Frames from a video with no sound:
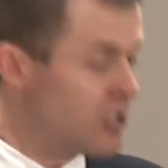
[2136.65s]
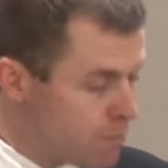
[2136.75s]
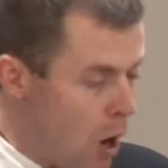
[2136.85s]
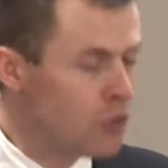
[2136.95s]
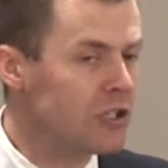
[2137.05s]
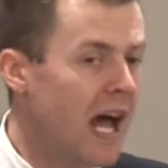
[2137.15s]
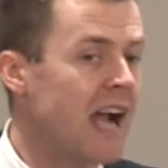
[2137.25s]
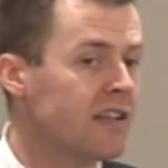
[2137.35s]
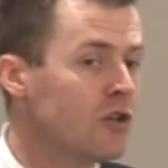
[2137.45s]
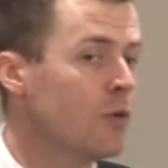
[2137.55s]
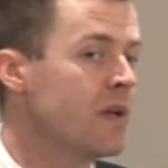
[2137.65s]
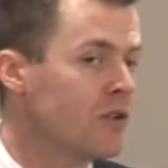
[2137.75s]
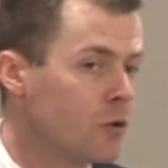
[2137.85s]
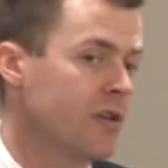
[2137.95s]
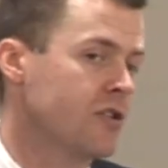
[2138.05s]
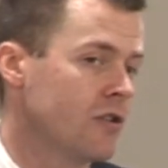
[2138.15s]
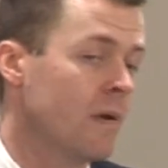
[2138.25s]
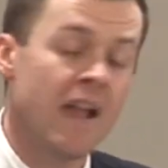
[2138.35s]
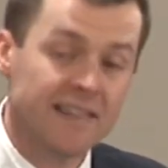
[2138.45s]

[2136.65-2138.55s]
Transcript: It's most likely going to be the Christian.